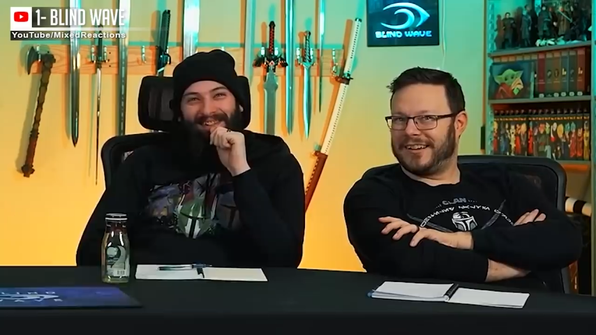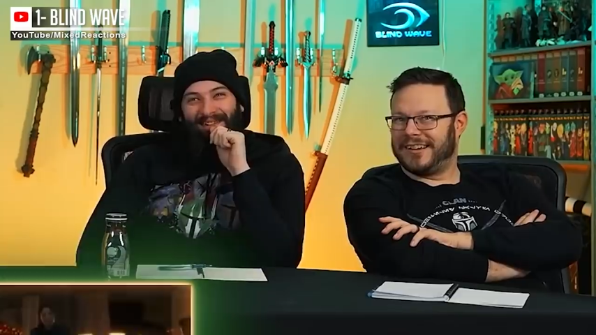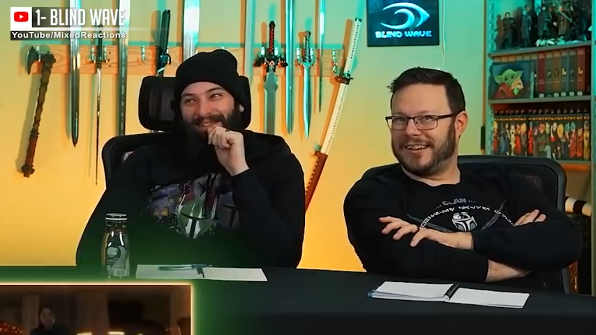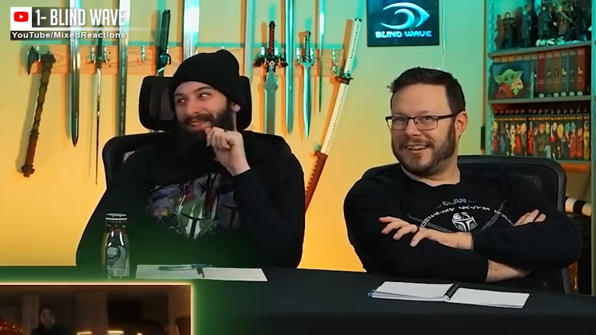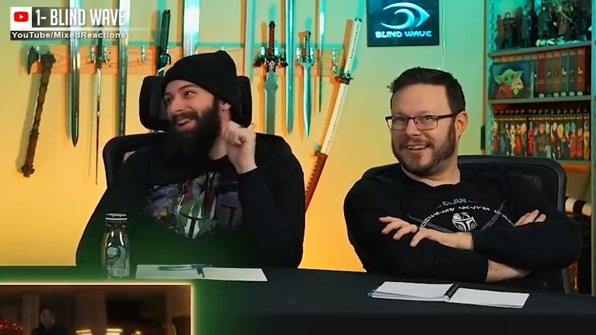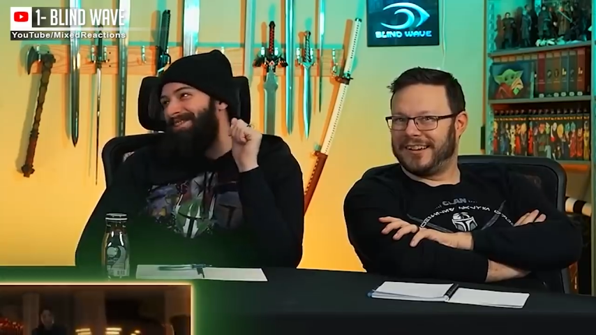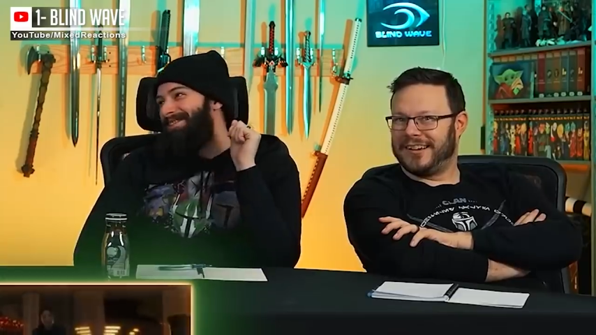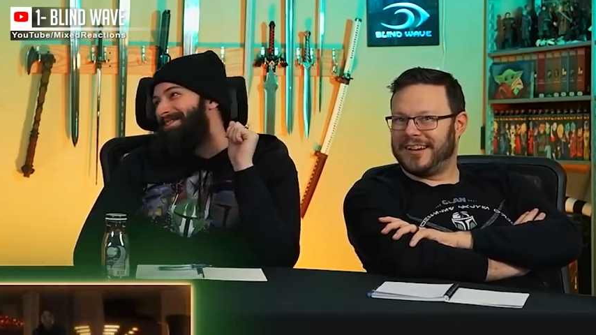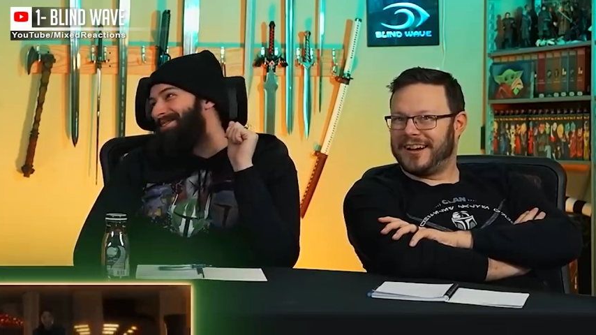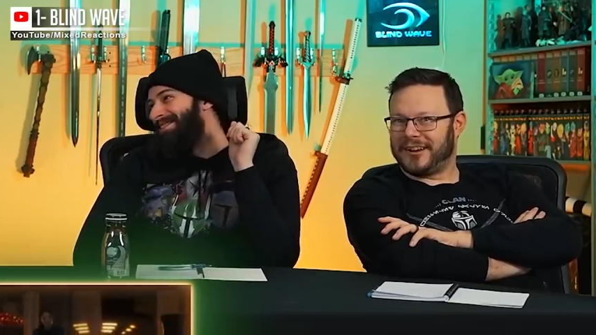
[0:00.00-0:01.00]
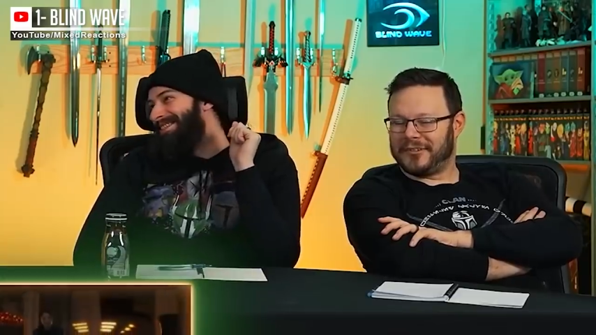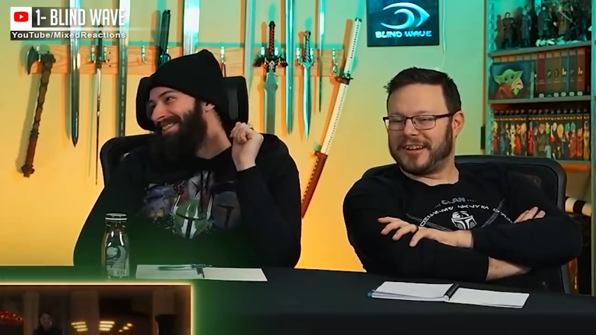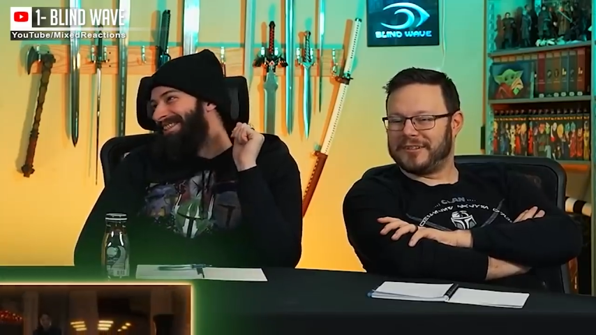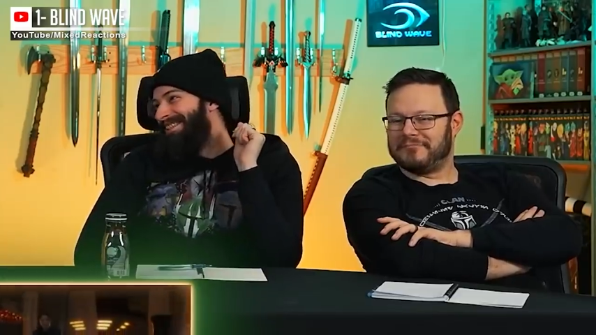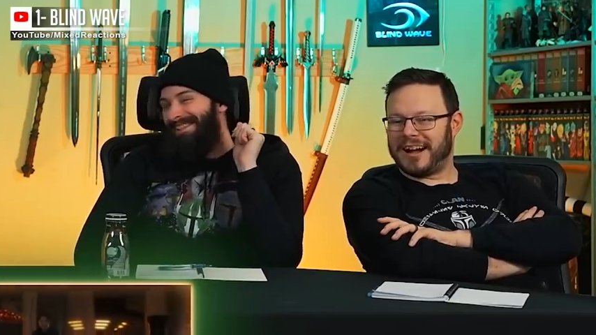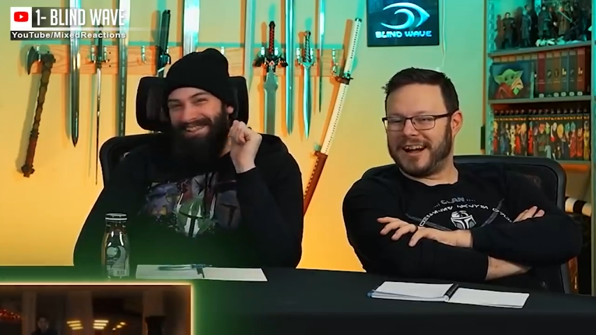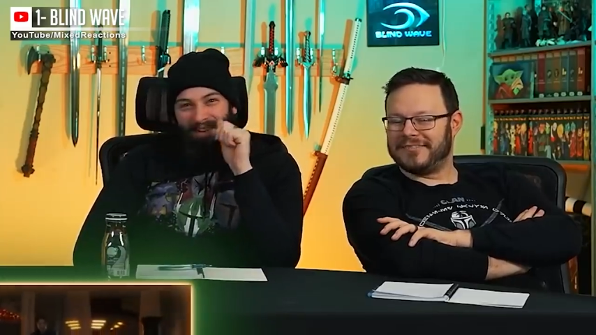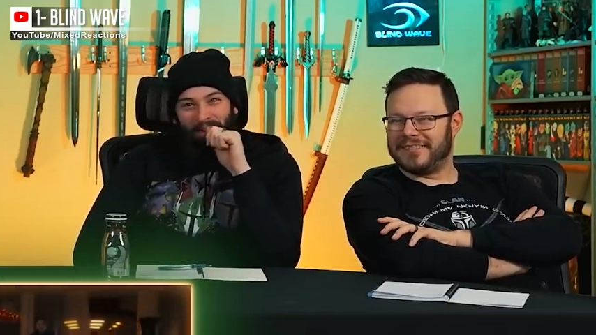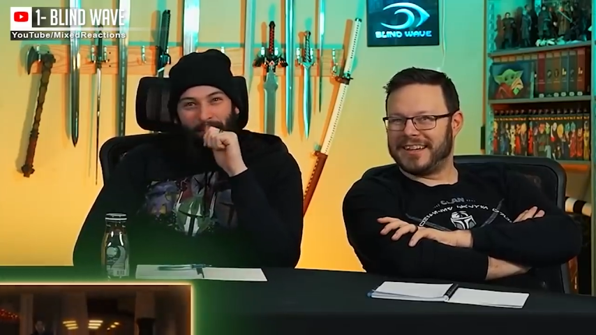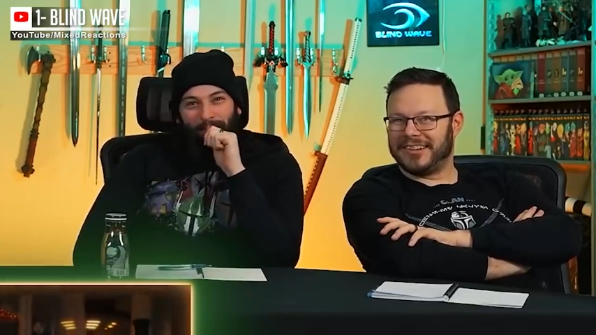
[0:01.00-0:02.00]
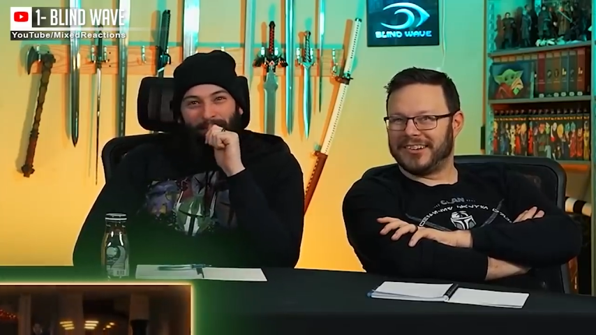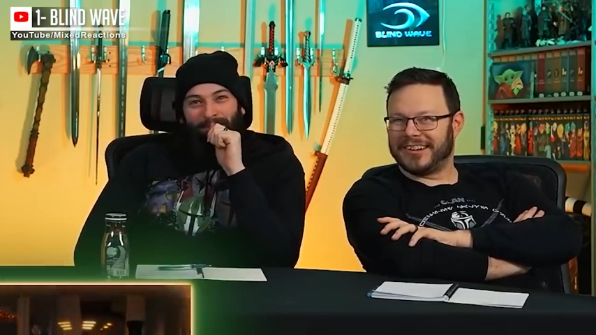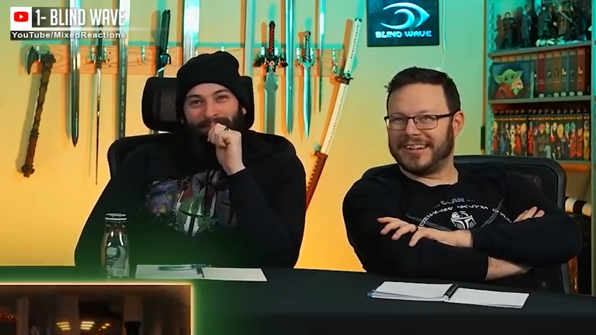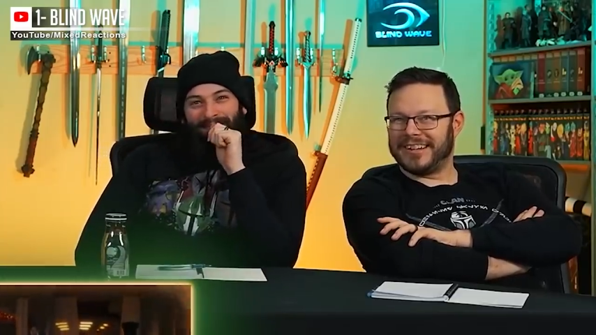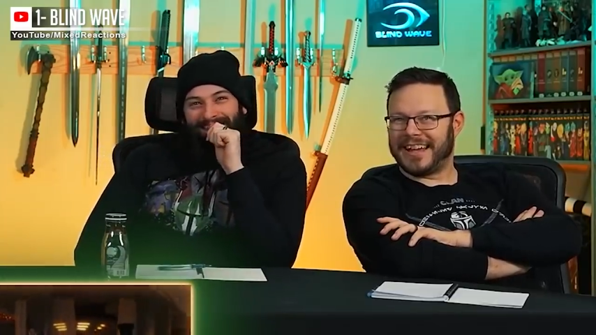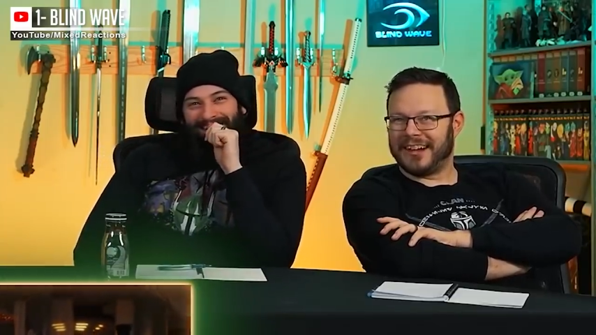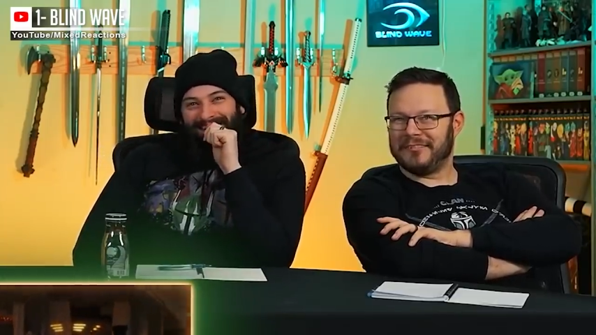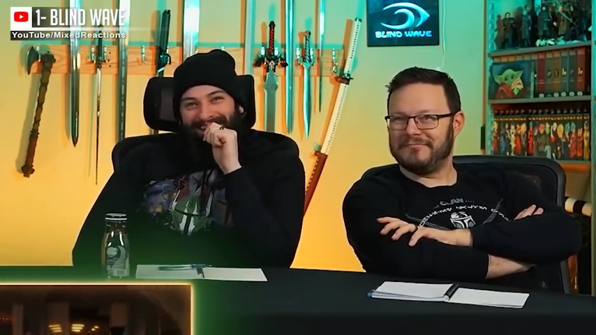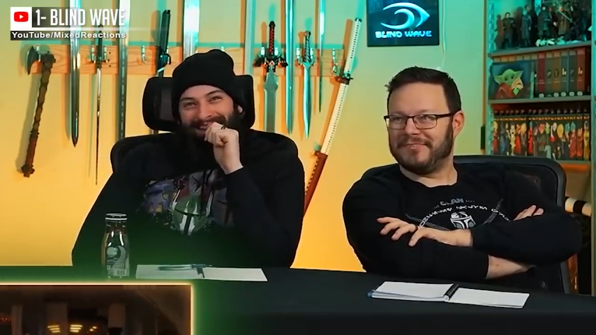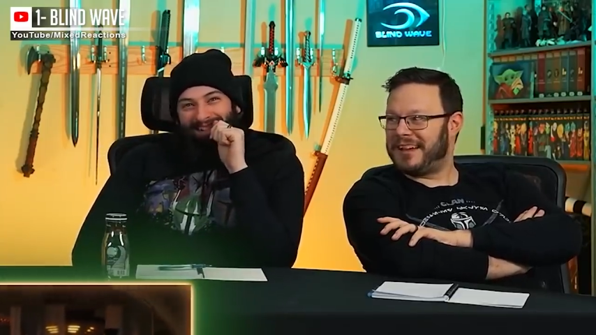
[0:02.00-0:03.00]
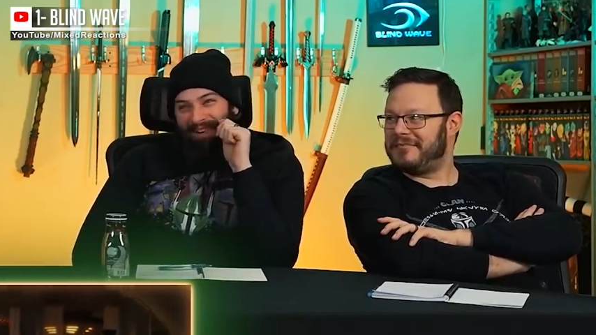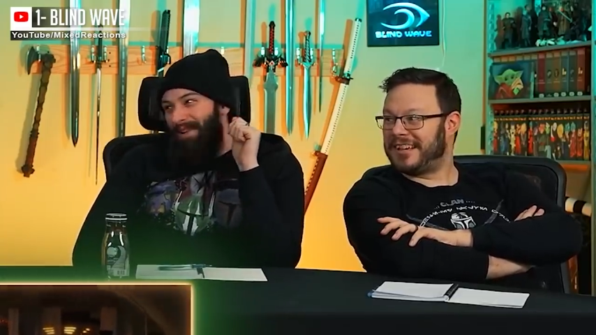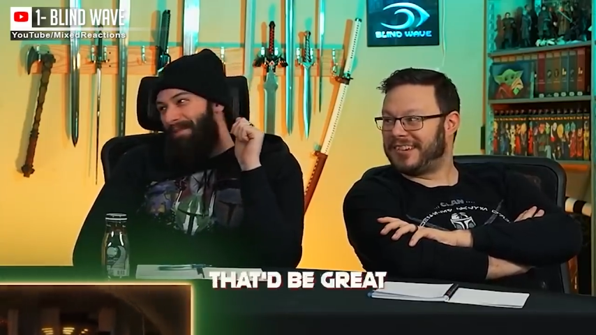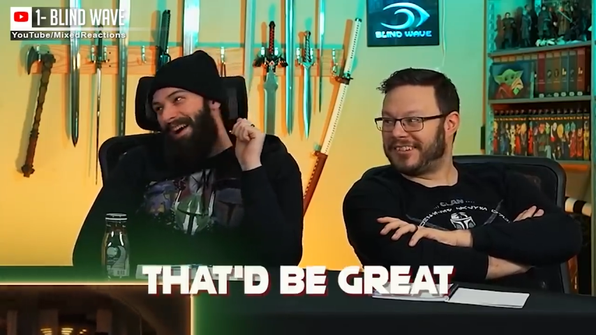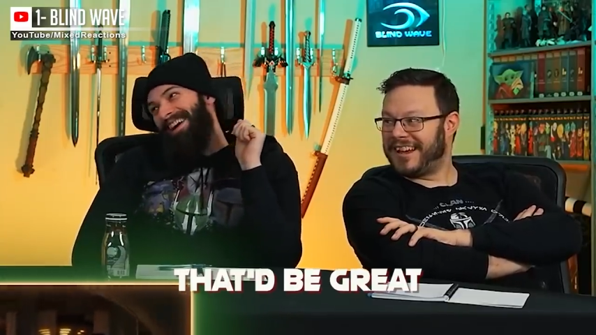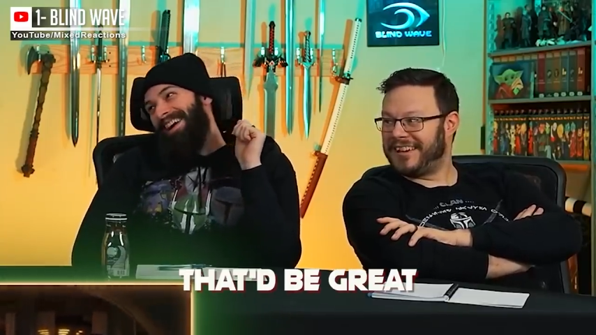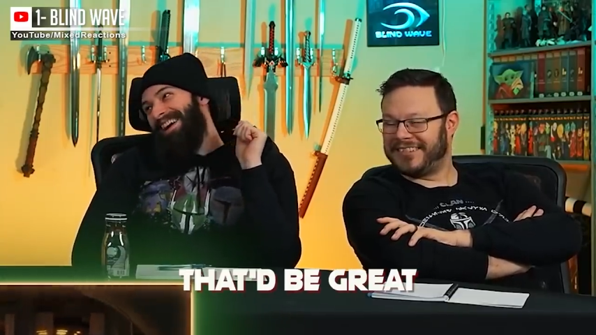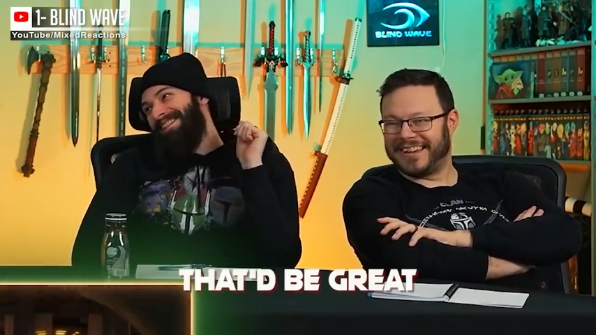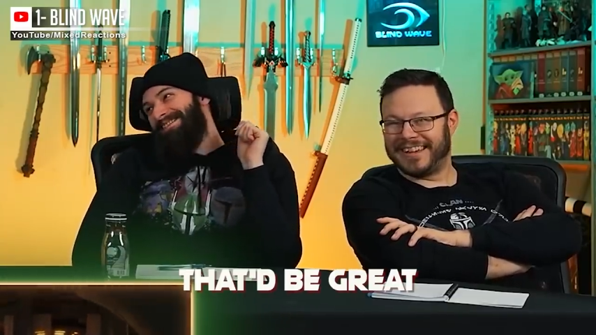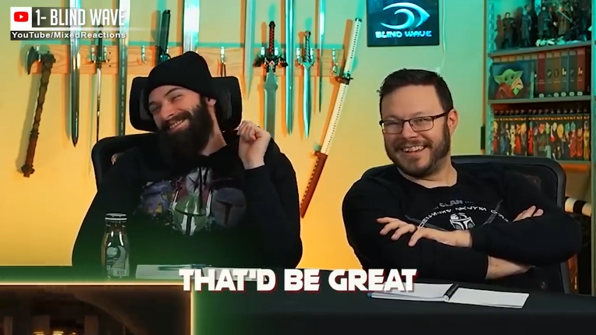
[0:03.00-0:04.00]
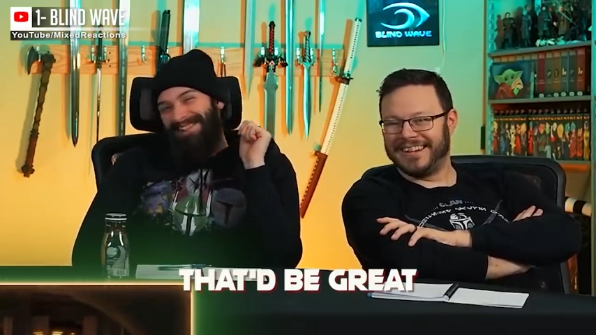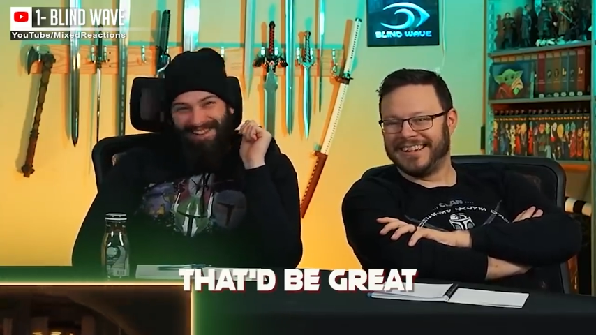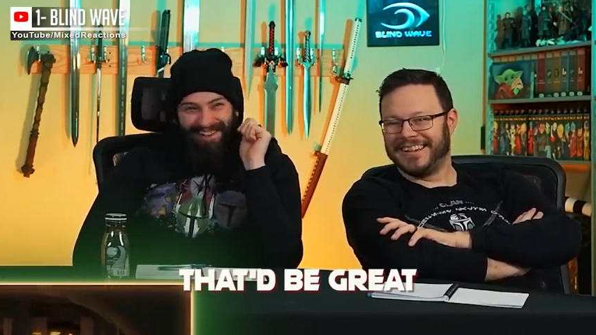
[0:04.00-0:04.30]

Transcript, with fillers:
Speaker 1: who to talk to. Are we gonna buy the Mandalorian to help? That'd oh my gosh! Man.